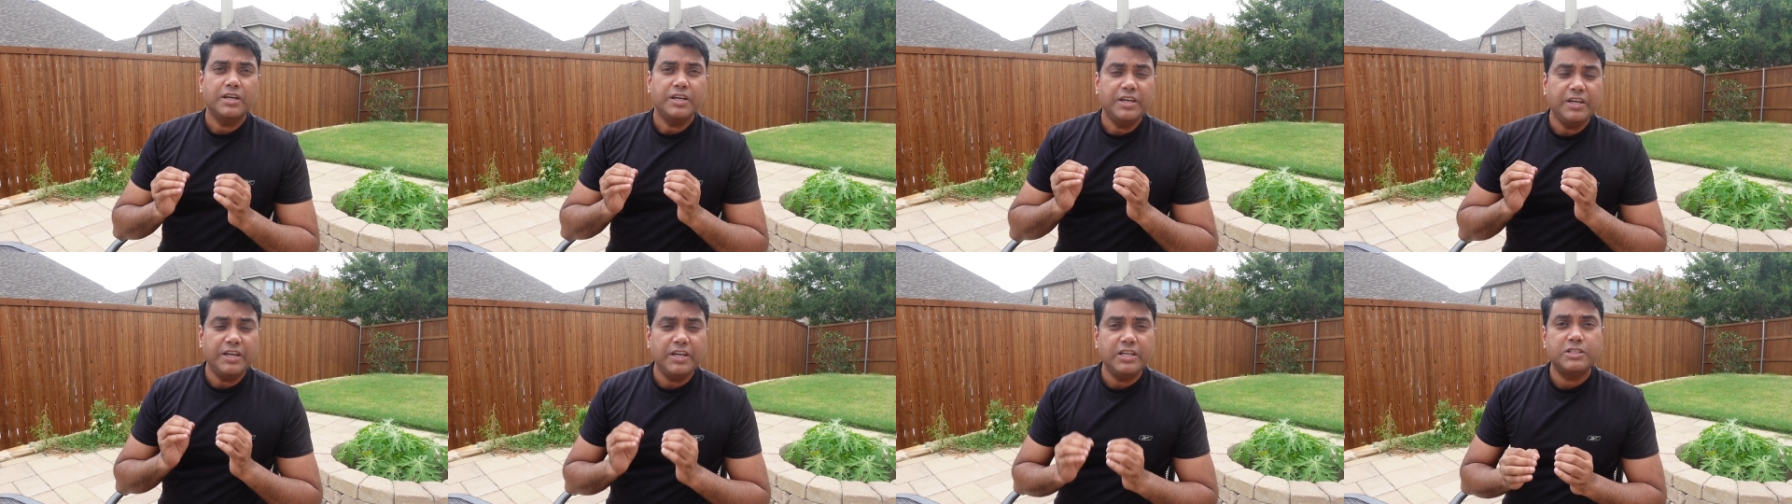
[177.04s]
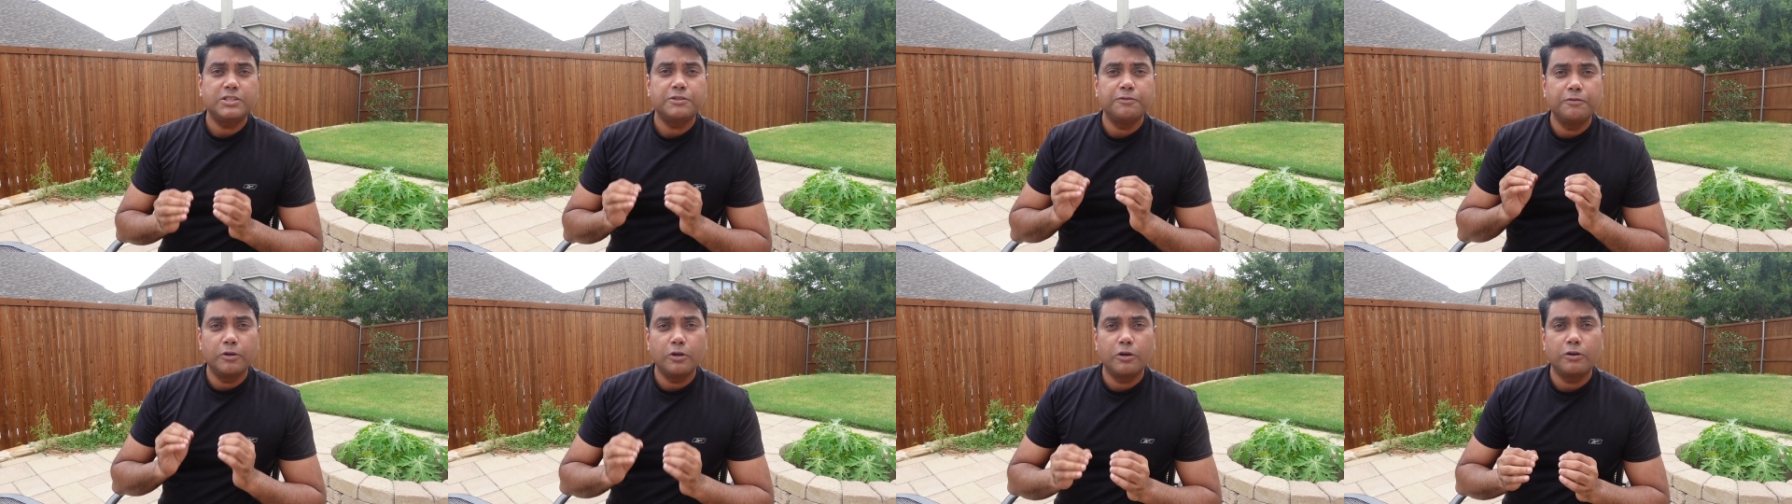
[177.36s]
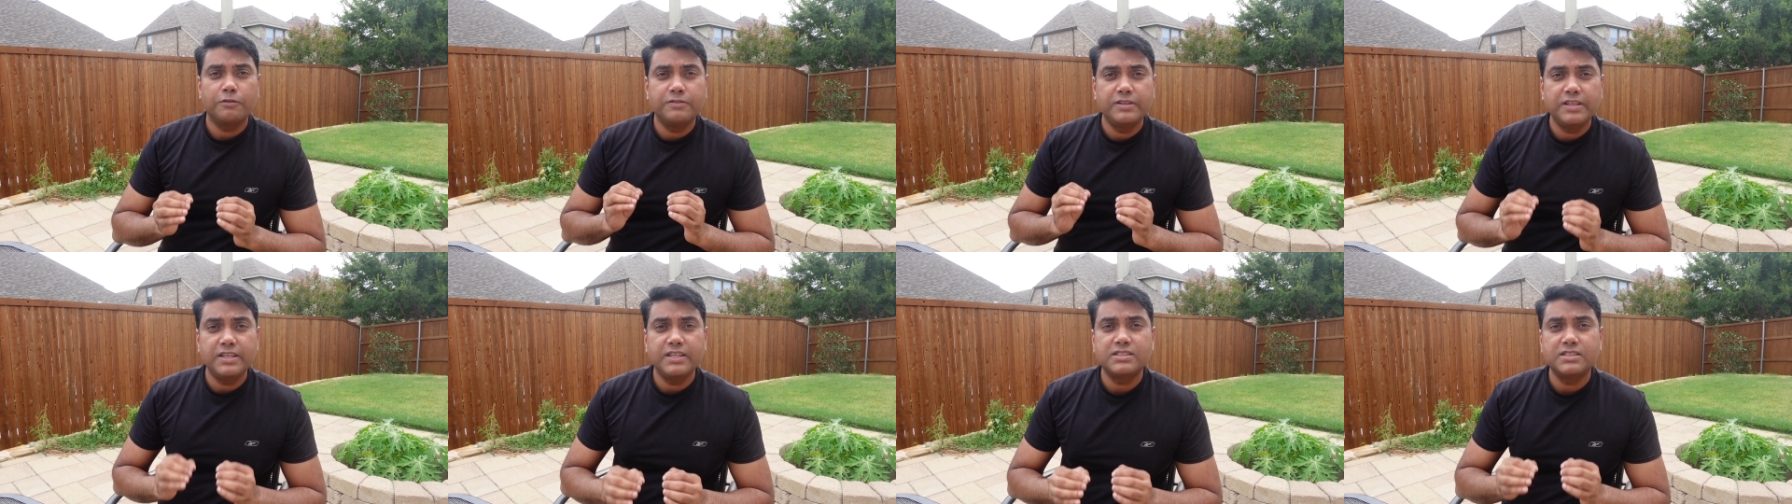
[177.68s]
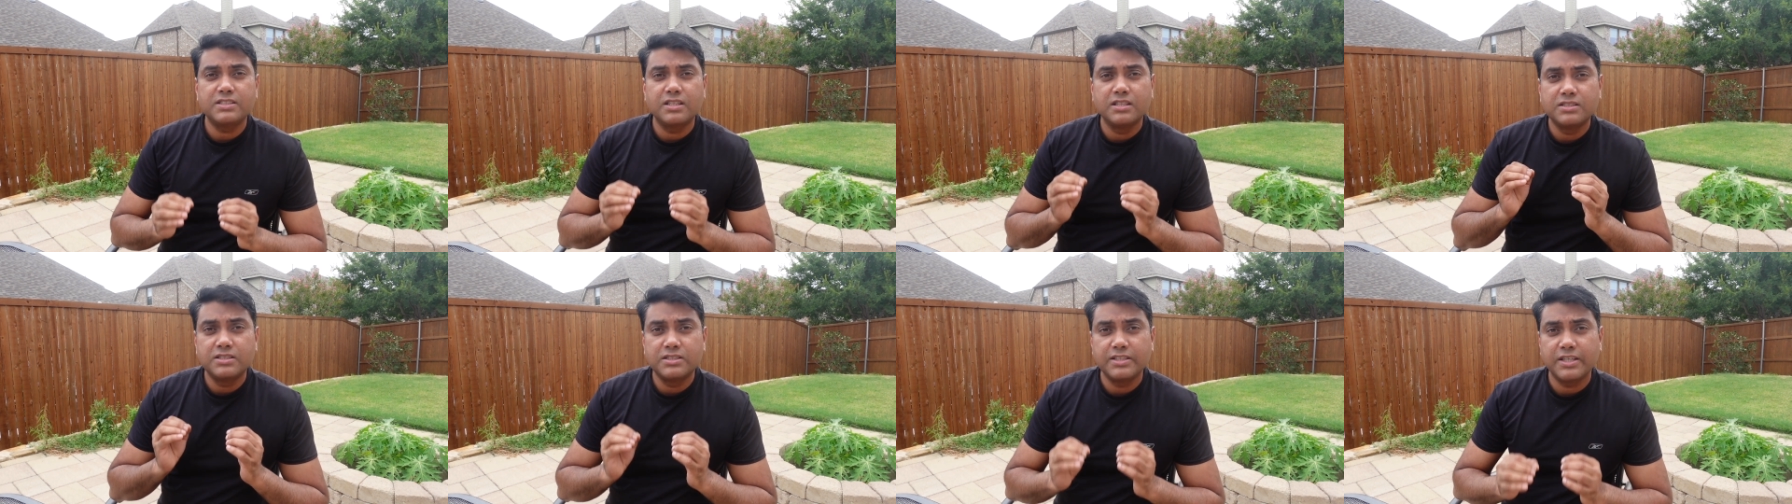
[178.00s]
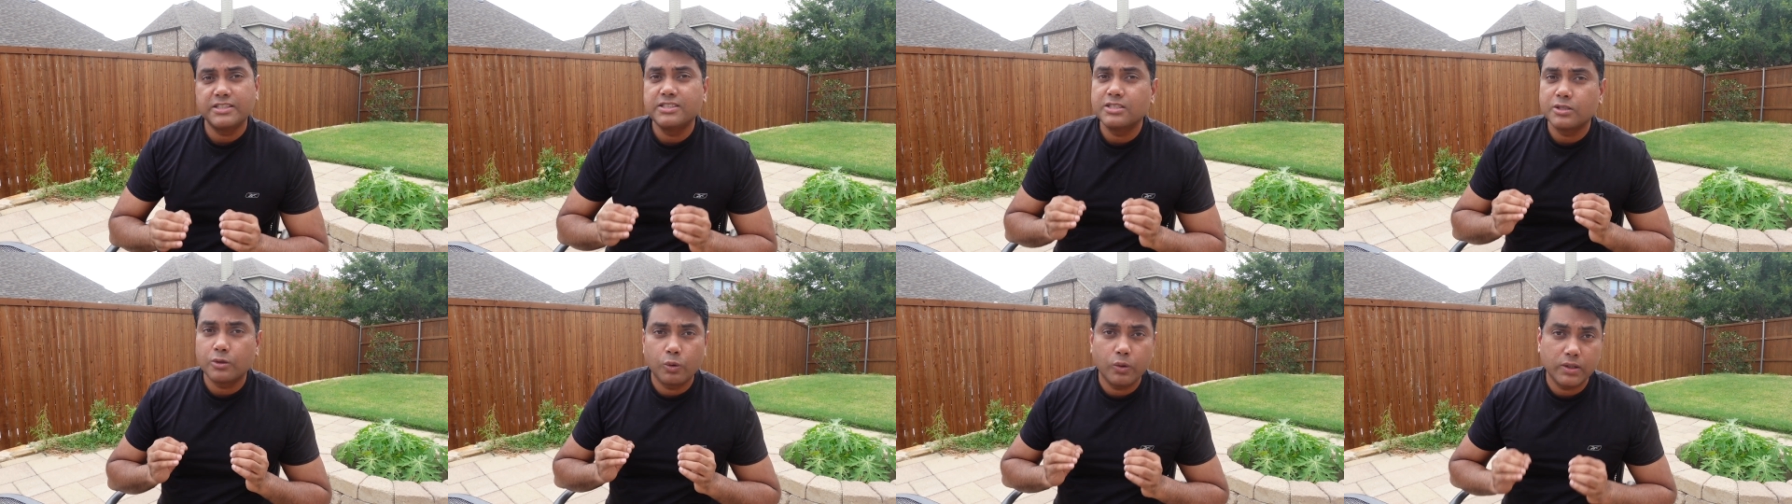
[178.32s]
each one of these
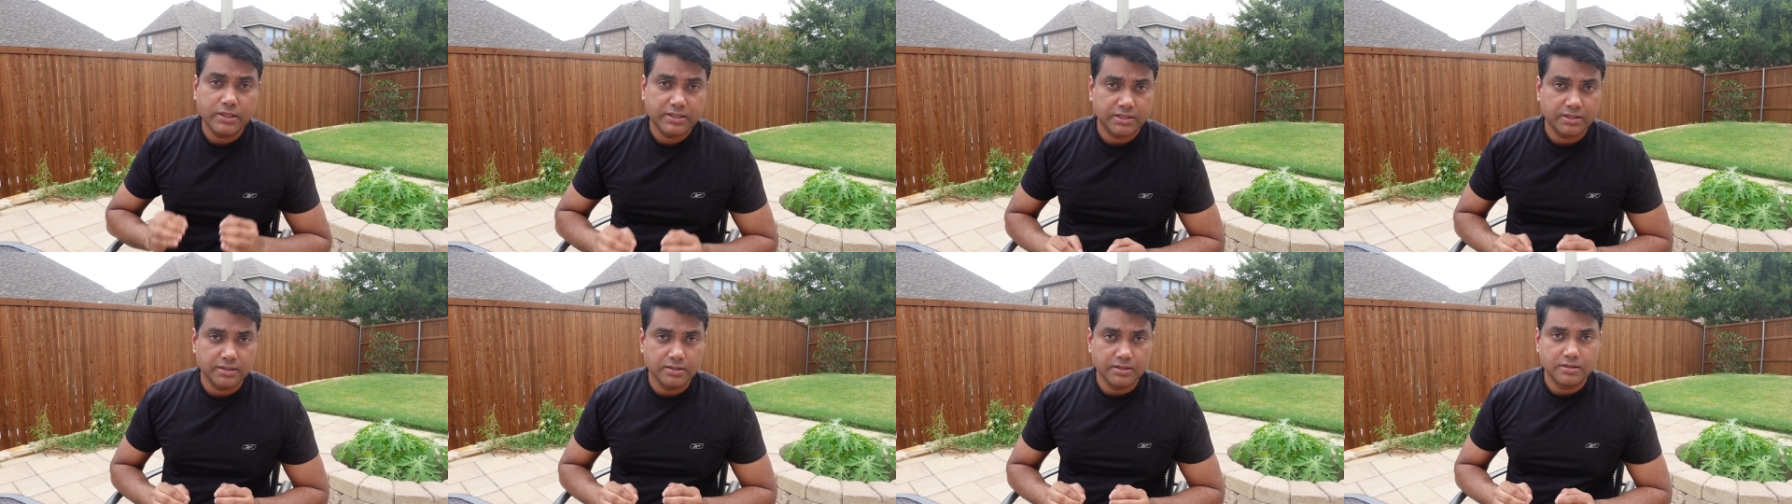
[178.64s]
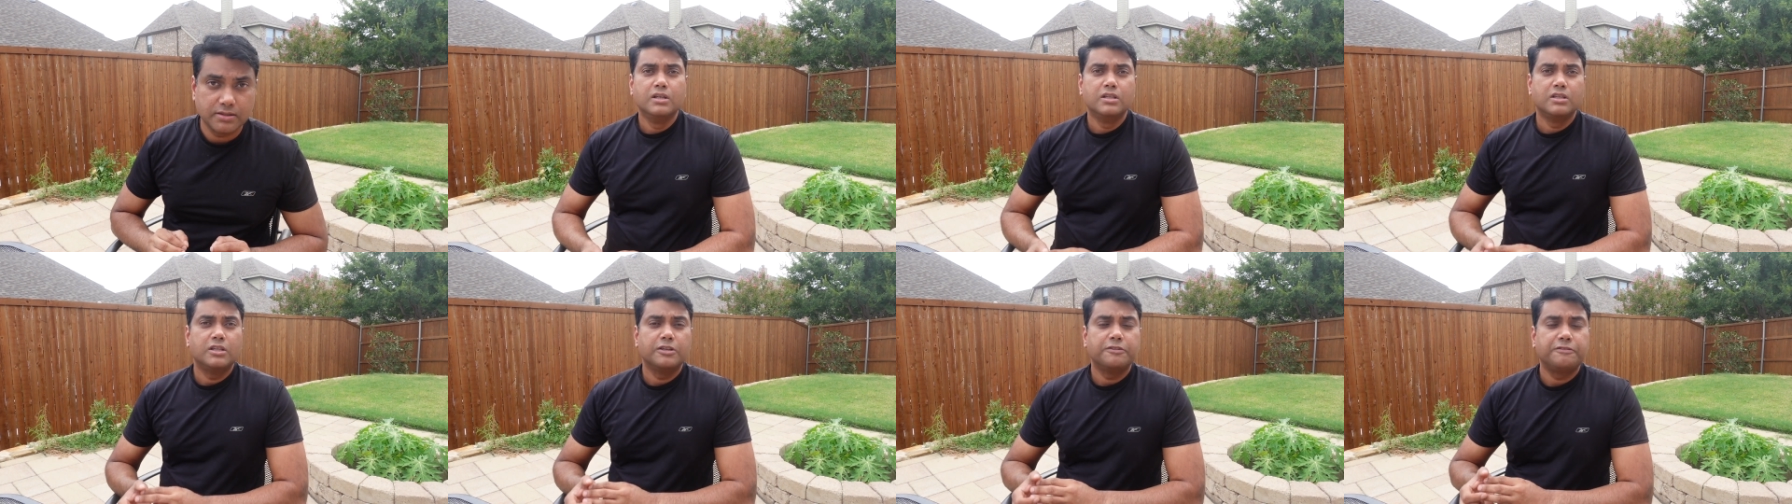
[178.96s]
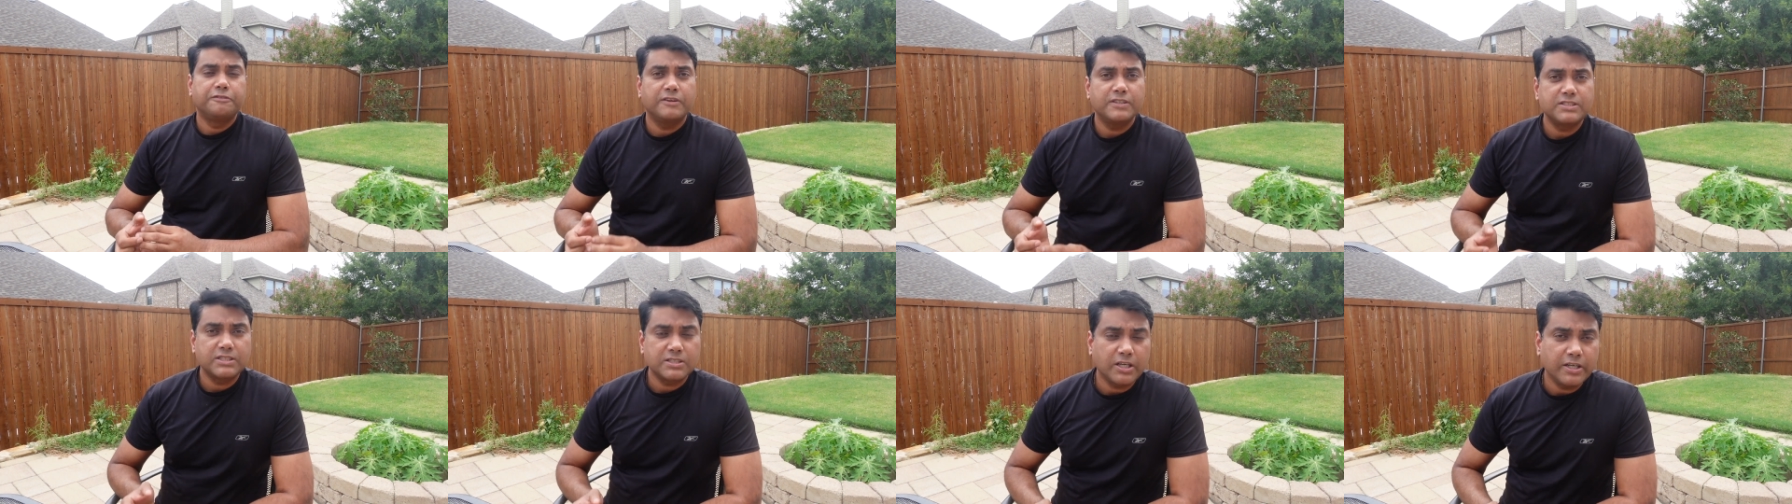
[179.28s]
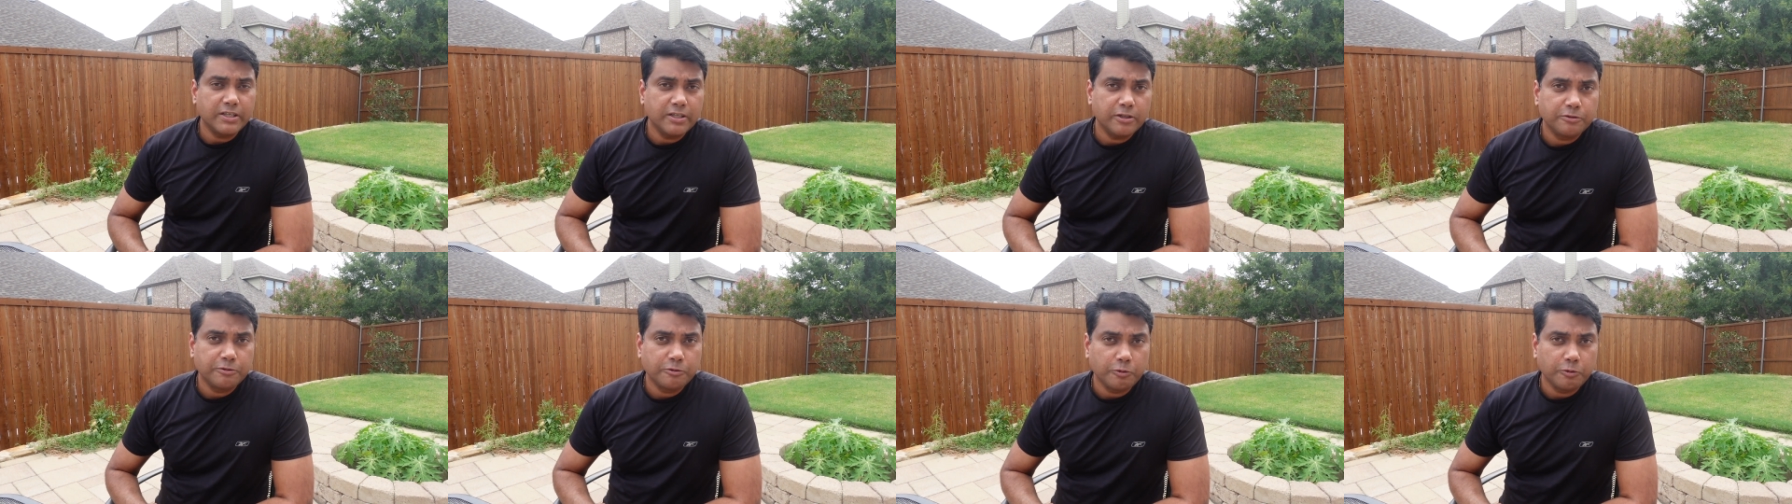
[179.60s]
six questions. The first kind of